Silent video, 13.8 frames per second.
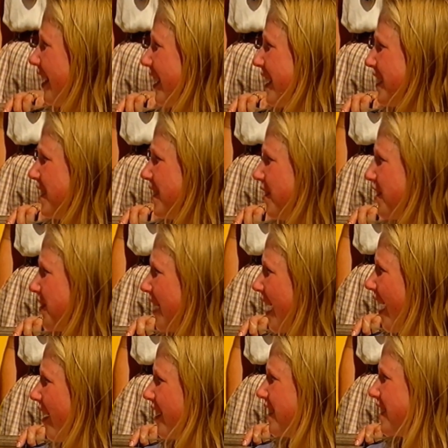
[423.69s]
There's lots of
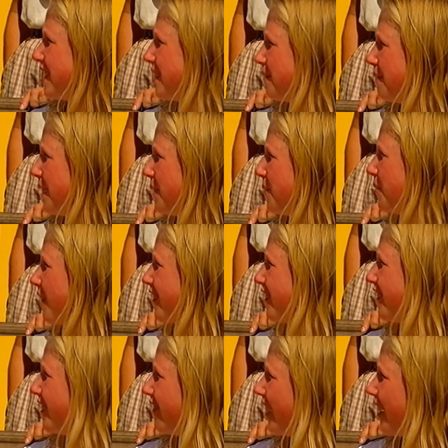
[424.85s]
characters and people
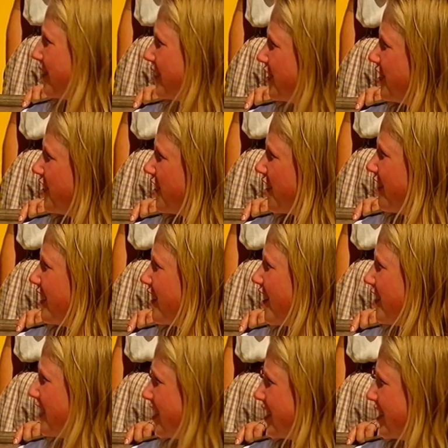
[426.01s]
wandering around, and you don't really notice the